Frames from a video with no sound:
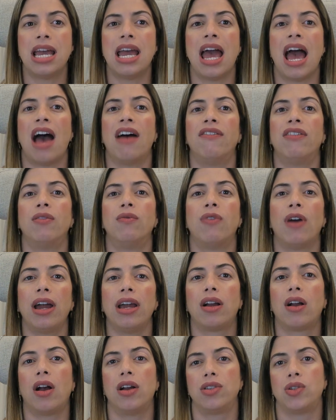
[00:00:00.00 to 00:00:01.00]
Have a
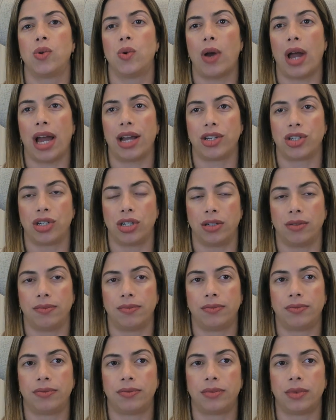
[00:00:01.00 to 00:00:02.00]
right call to action.
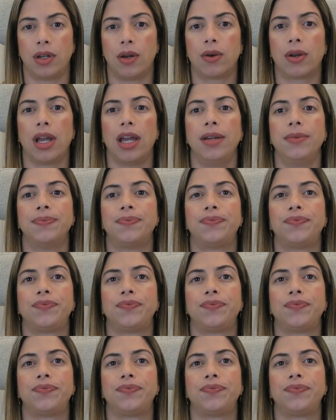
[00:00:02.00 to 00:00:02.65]
Okay?